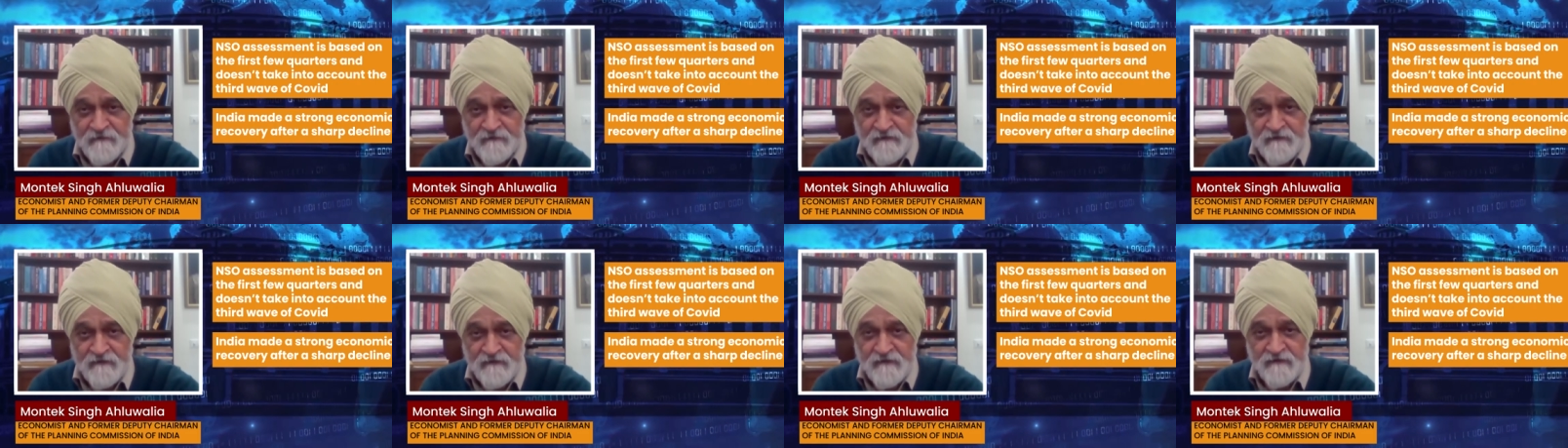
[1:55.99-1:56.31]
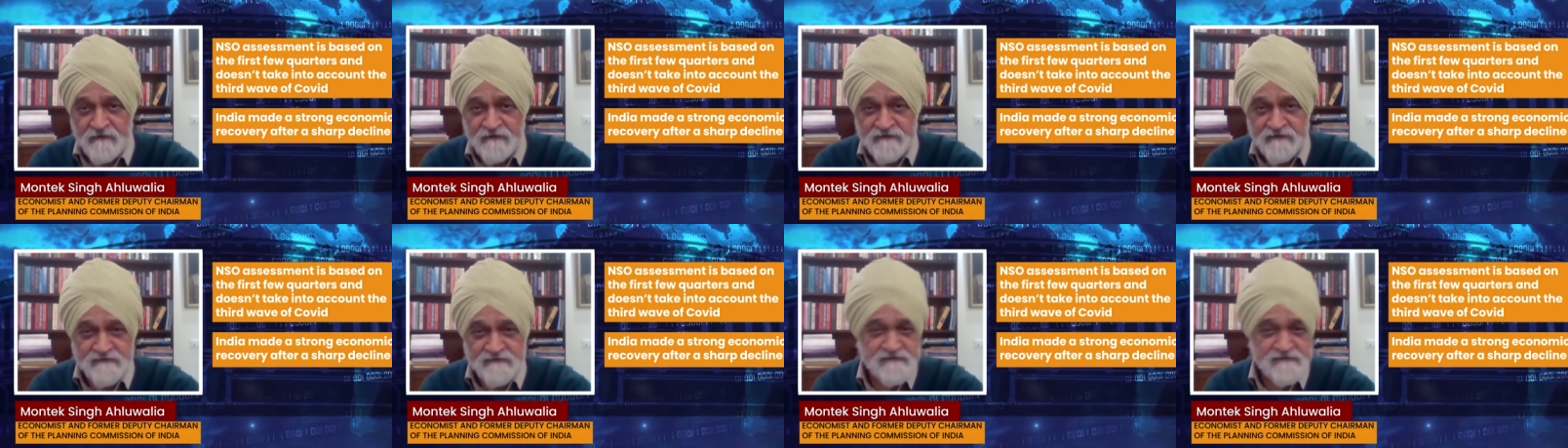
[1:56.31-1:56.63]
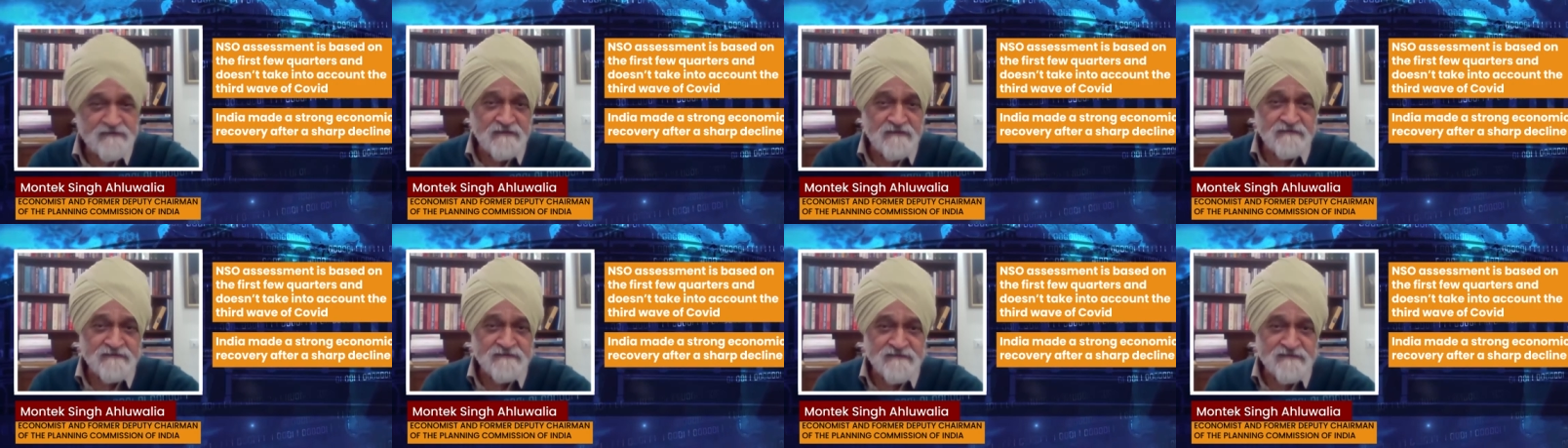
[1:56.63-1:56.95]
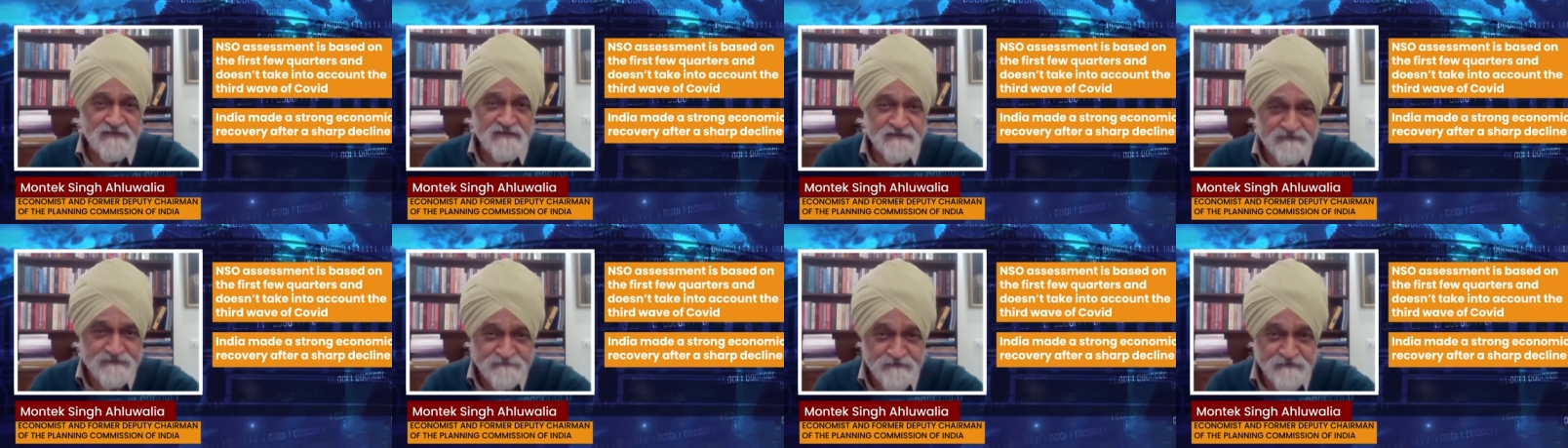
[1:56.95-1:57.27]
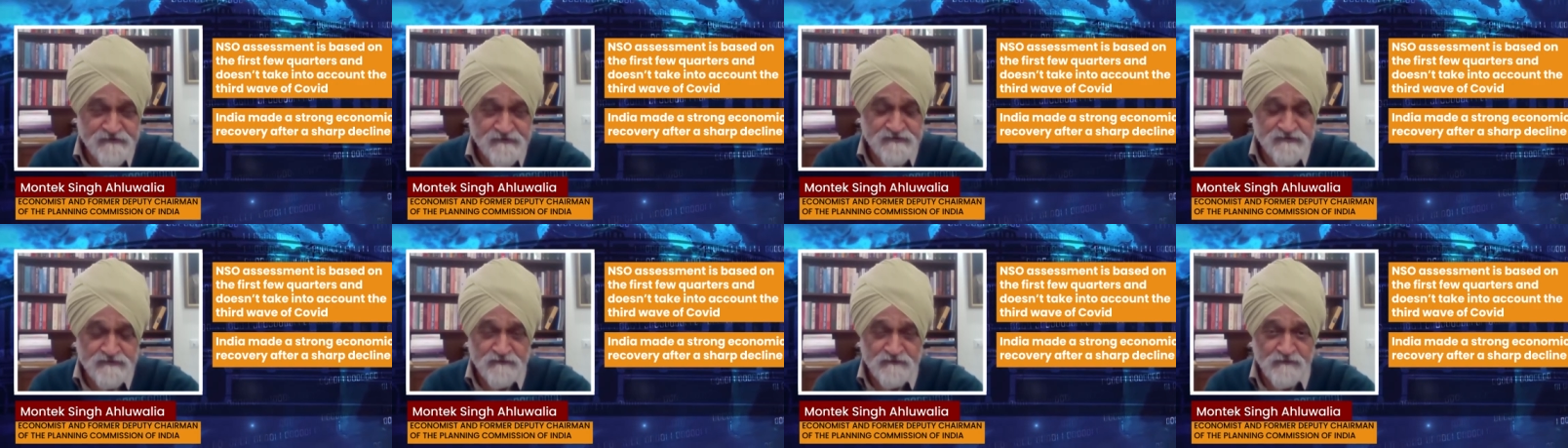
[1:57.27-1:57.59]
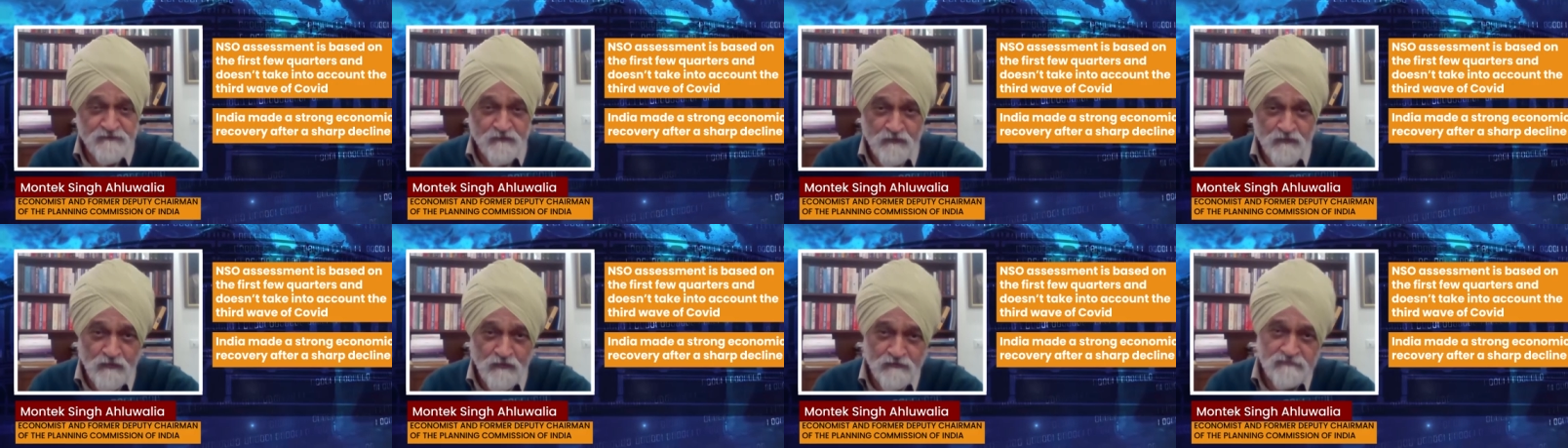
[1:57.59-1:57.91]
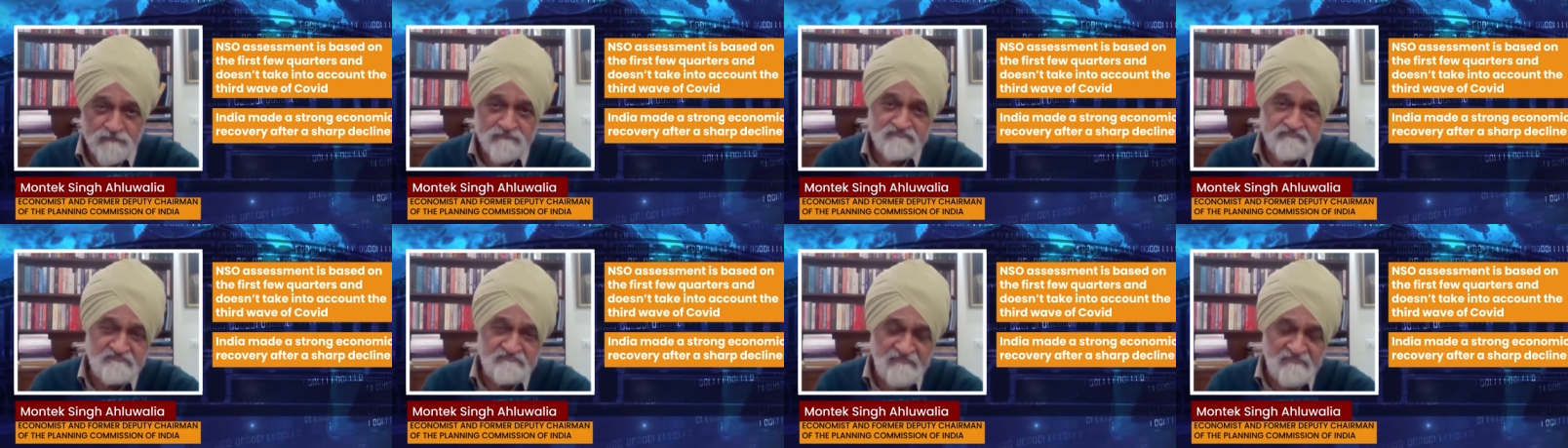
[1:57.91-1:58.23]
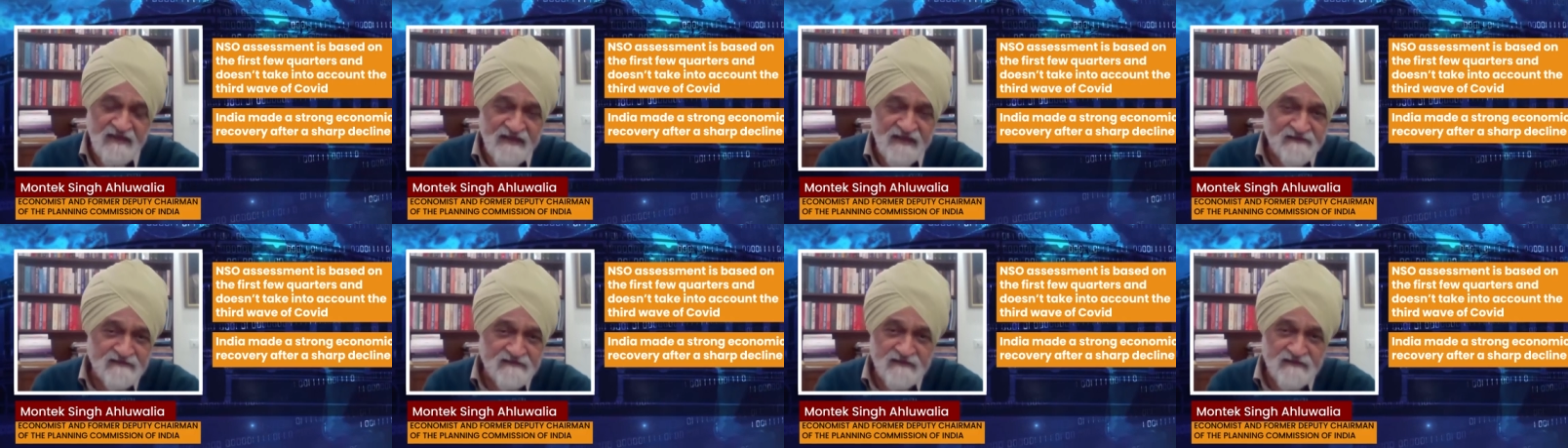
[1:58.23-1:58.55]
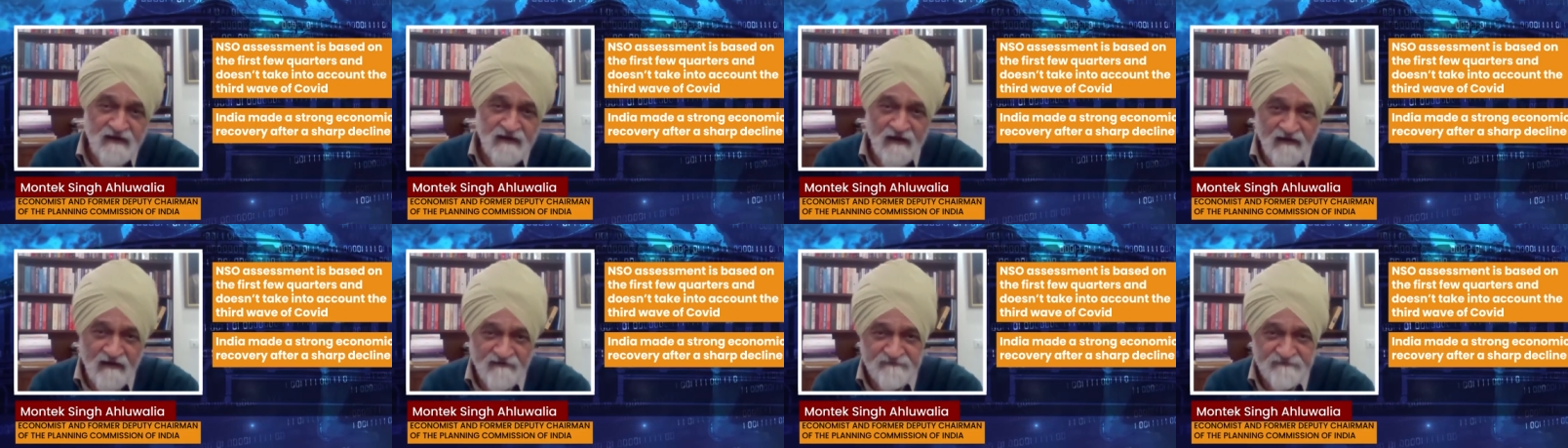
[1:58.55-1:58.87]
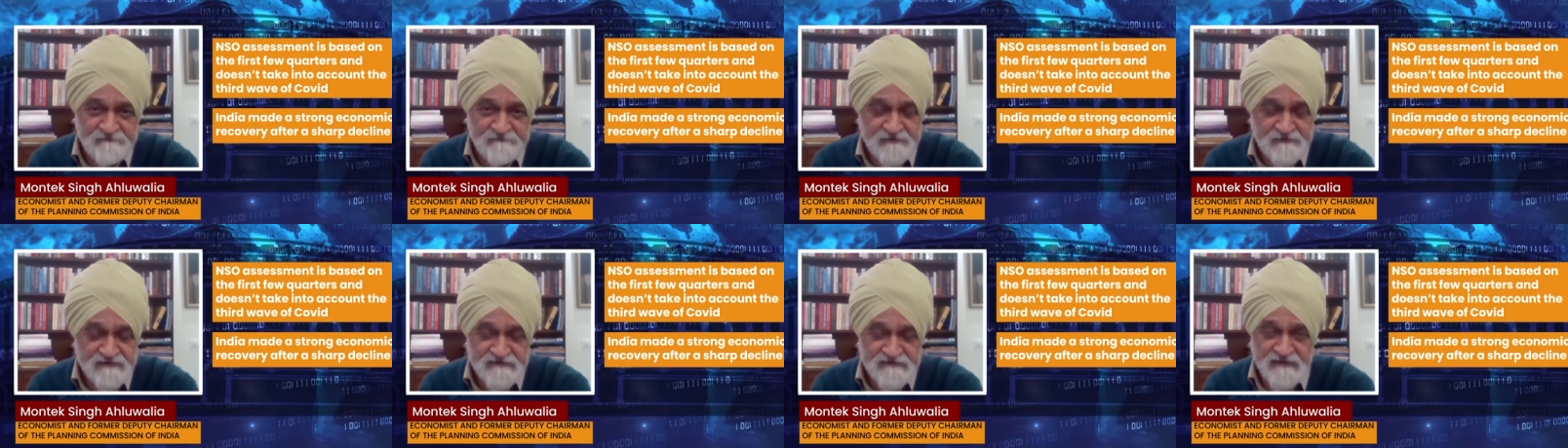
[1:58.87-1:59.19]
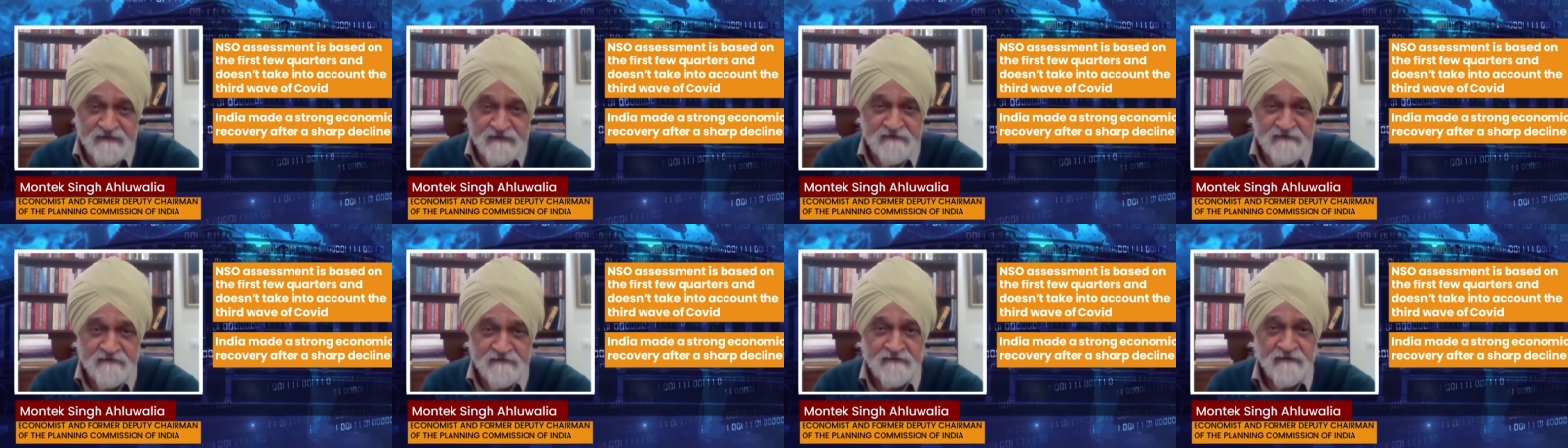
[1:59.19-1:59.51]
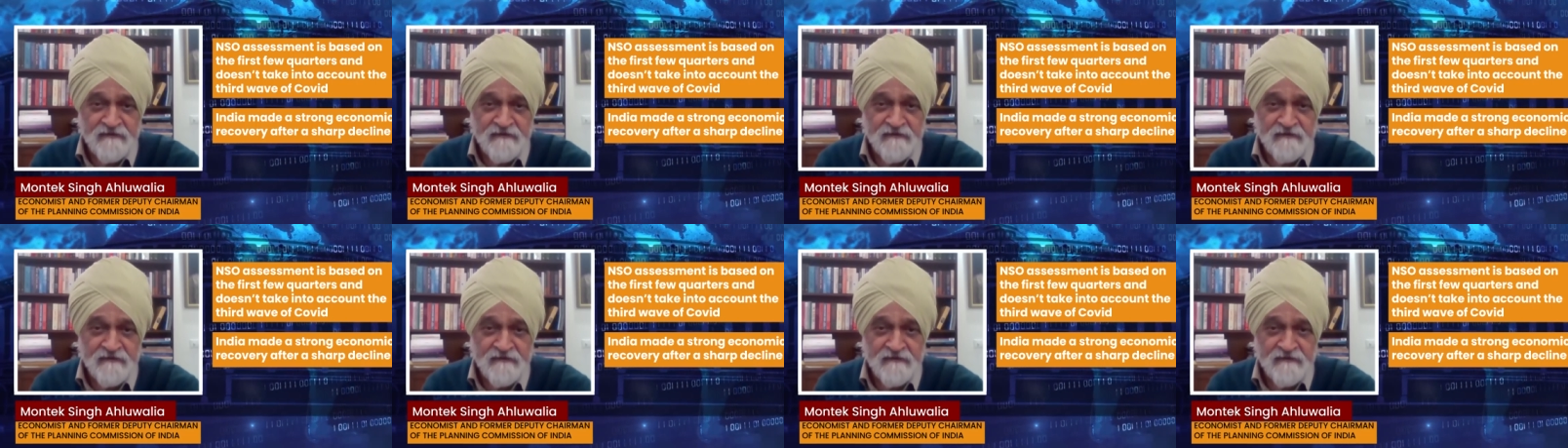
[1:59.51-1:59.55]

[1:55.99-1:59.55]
uh, ass- assessments of growth eight and a half percent.